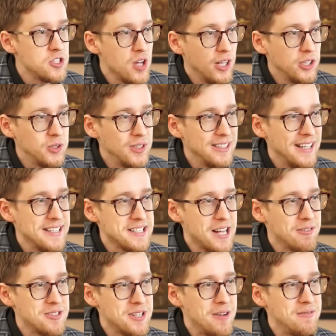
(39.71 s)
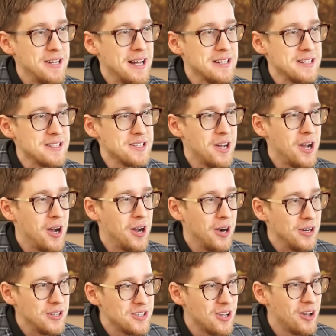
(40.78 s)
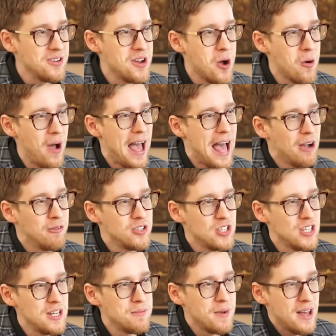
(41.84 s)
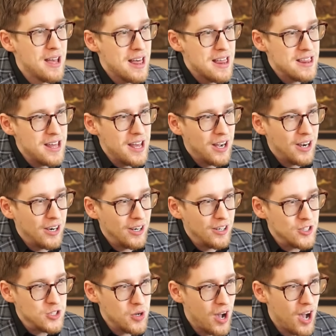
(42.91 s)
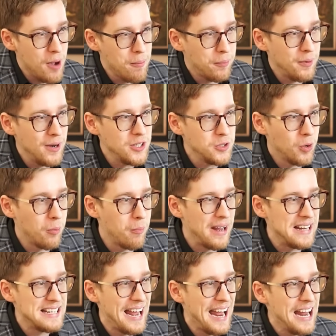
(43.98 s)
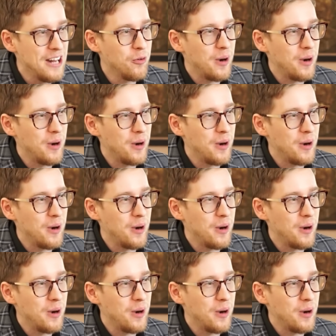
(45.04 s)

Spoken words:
don't realize how safe Teslas are, don't know how cheap they are to operate or maintain,